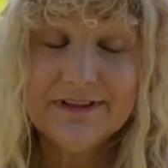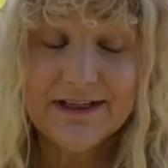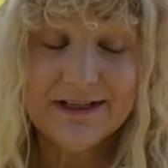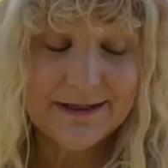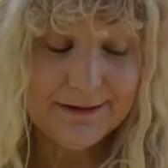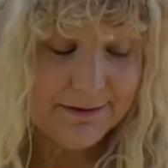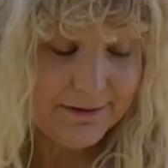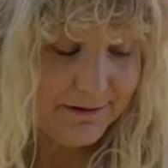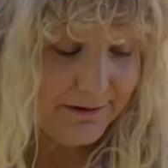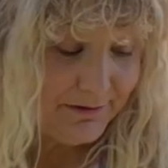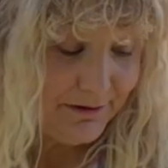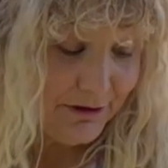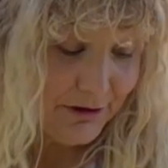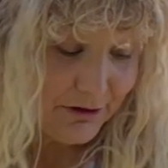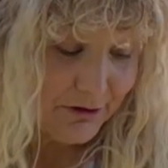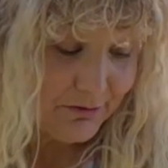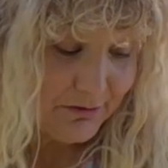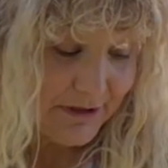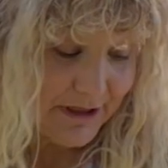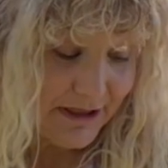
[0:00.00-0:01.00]
I, you
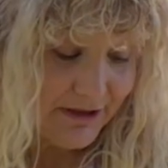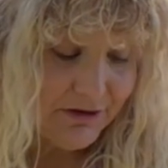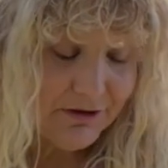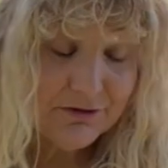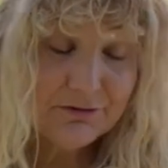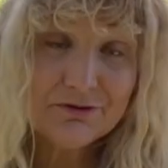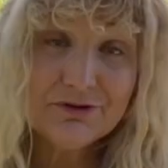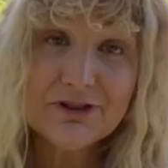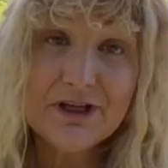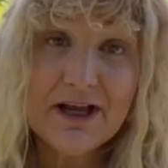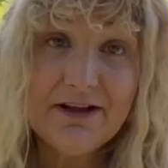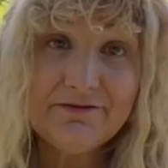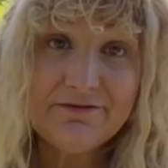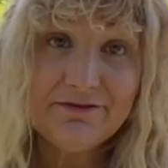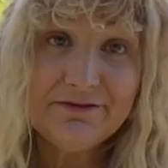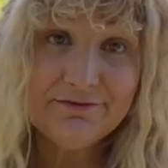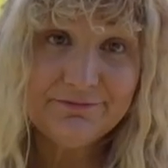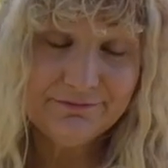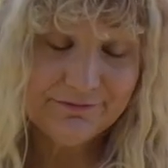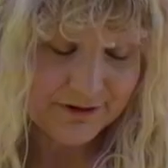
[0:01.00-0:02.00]
know, get tough
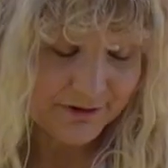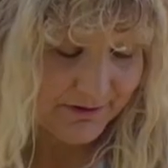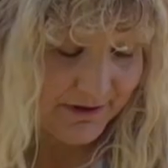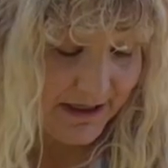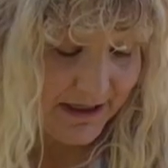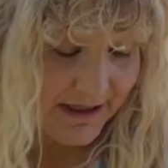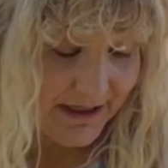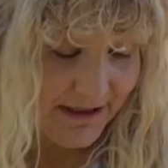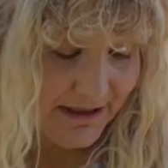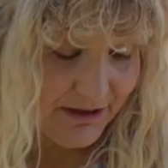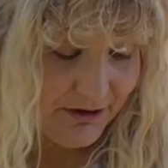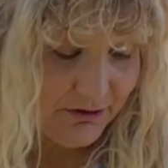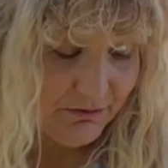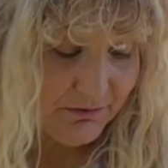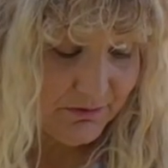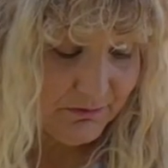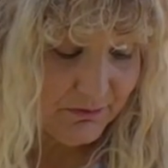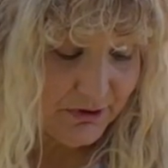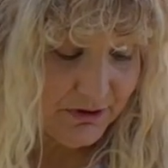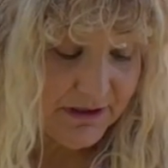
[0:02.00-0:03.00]
Okay, you
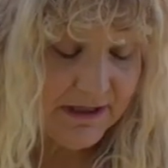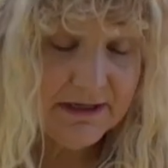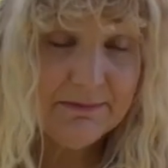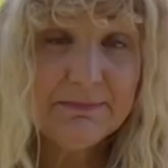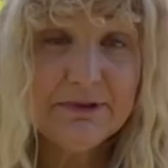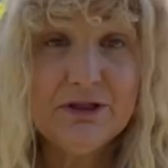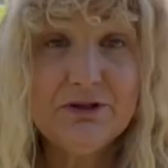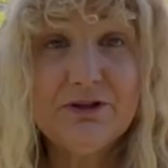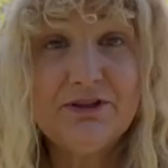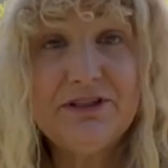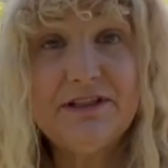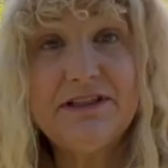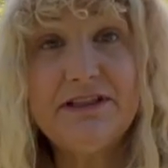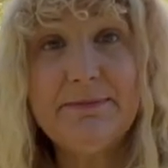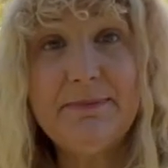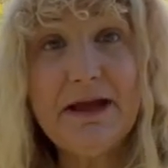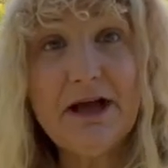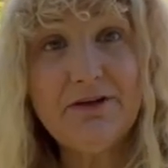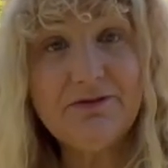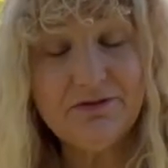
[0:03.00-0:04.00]
really, because it's
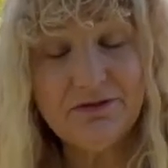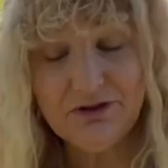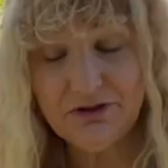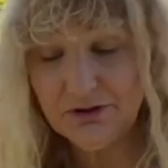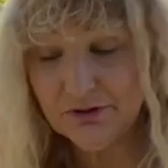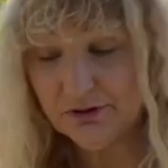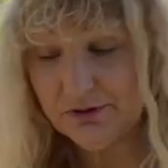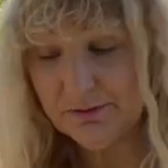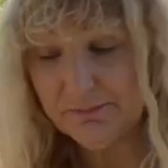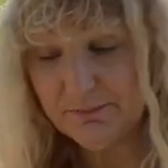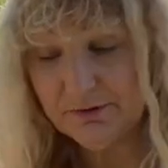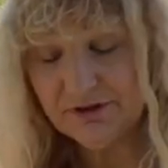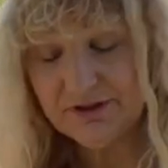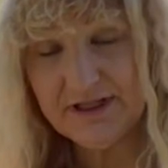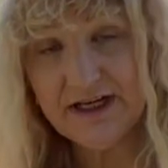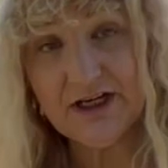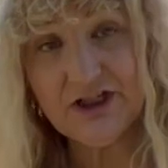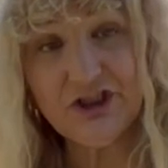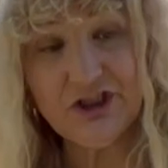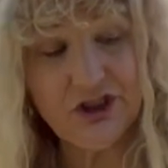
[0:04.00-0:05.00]
about your
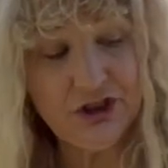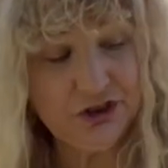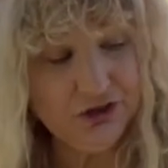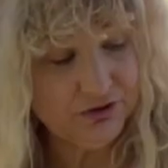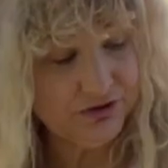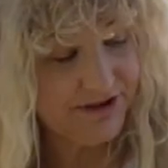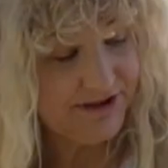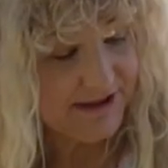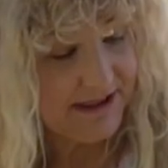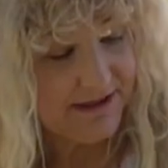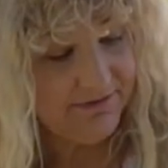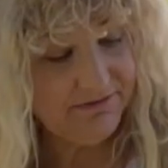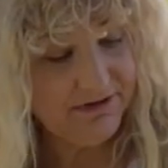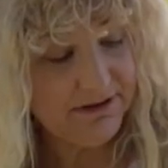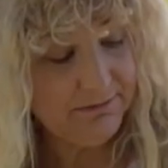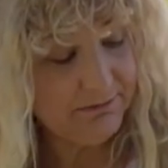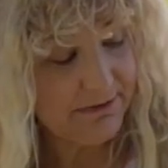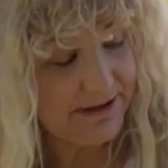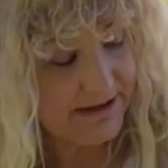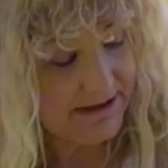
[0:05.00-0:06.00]
protection, your safety
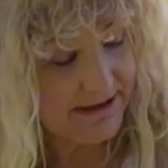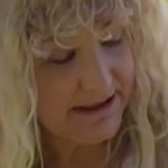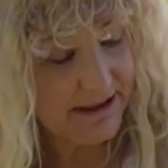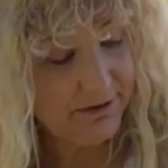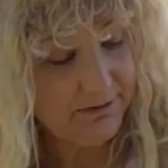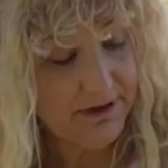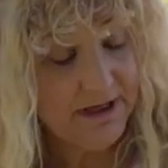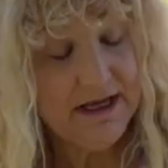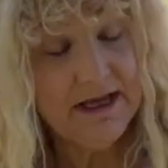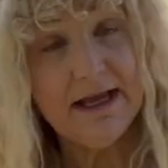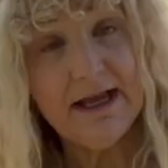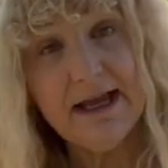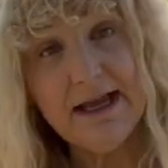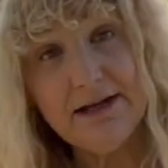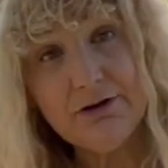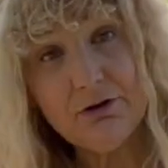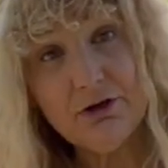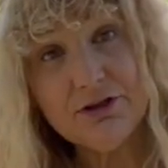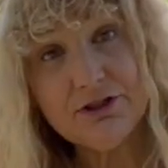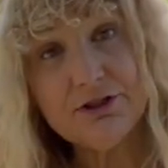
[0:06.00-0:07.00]
right now, and
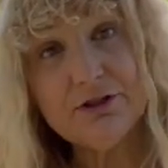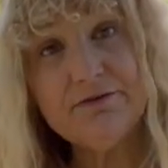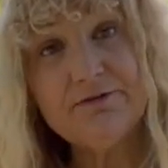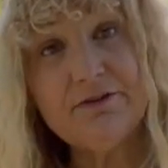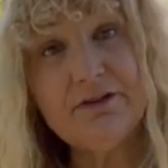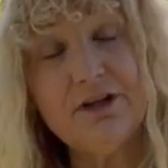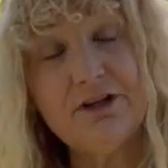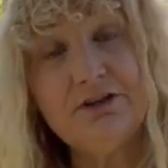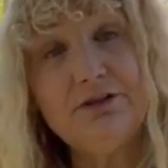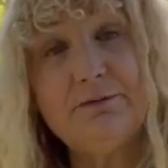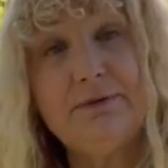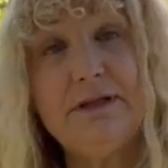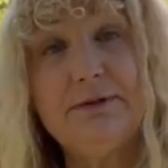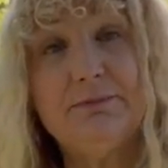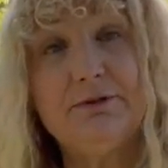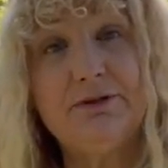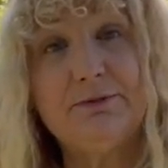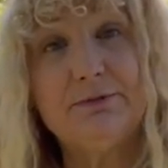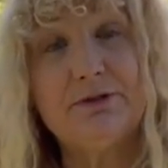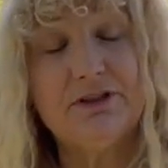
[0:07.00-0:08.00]
also for other
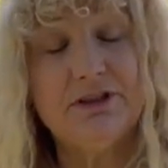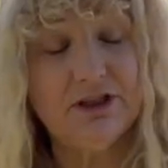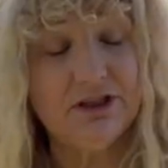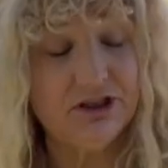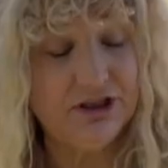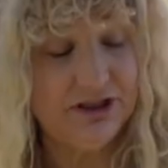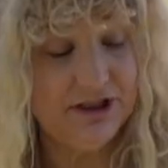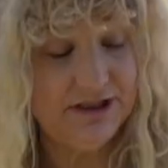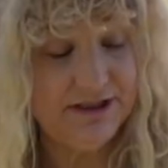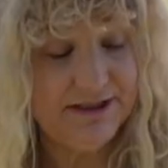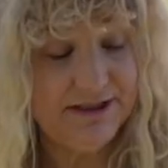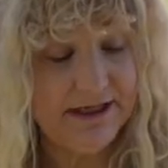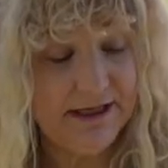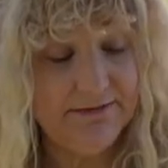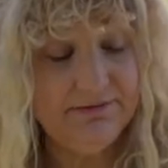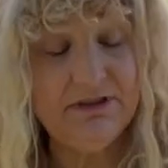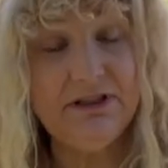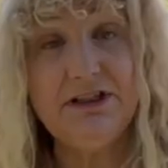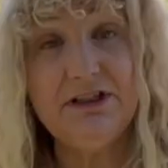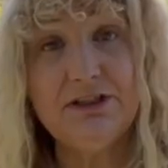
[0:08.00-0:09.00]
people's protection and
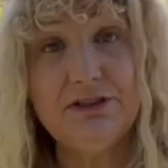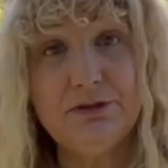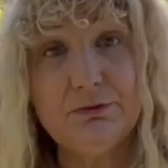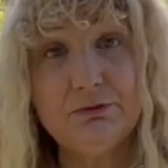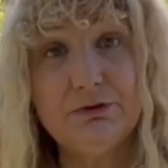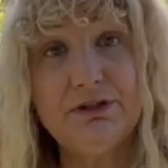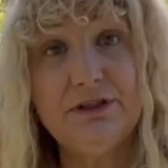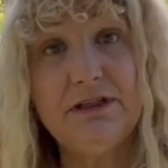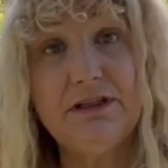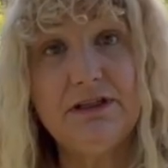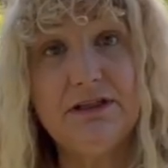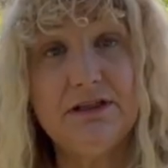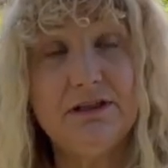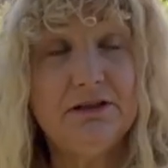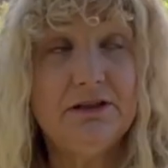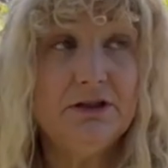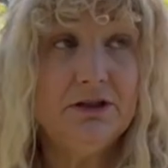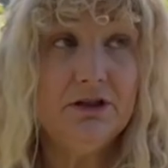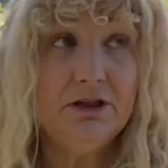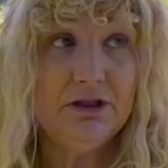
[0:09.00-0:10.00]
safety. It's really
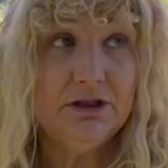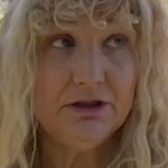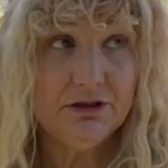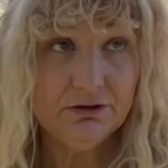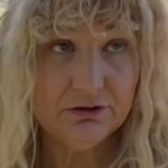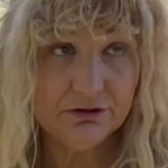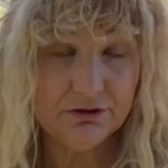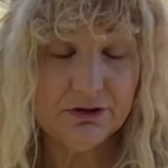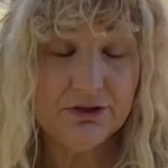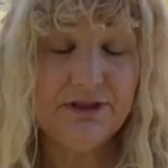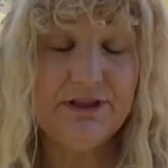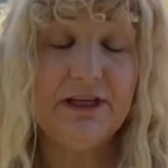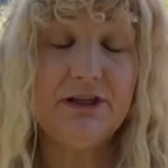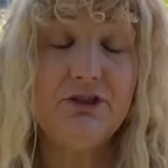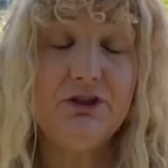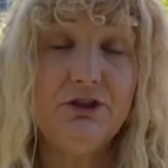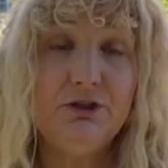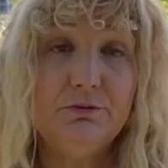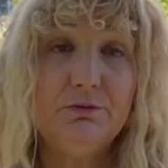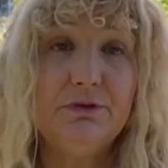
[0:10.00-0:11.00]
good that
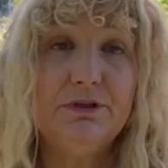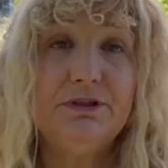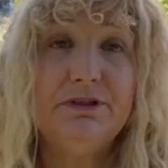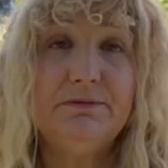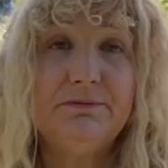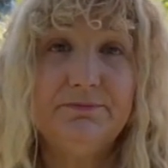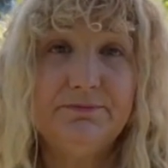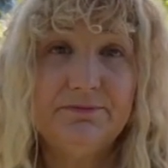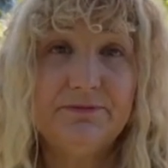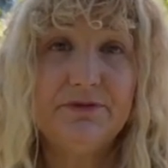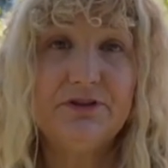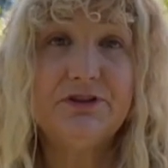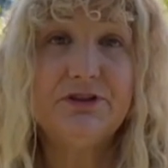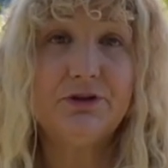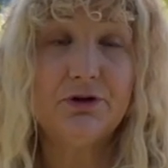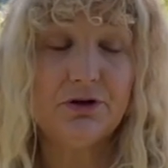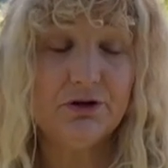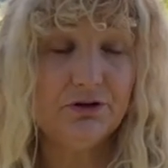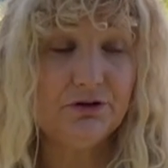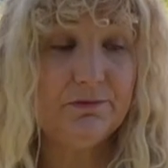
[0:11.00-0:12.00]
you would
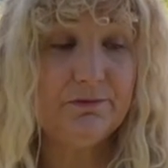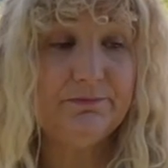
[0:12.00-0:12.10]
start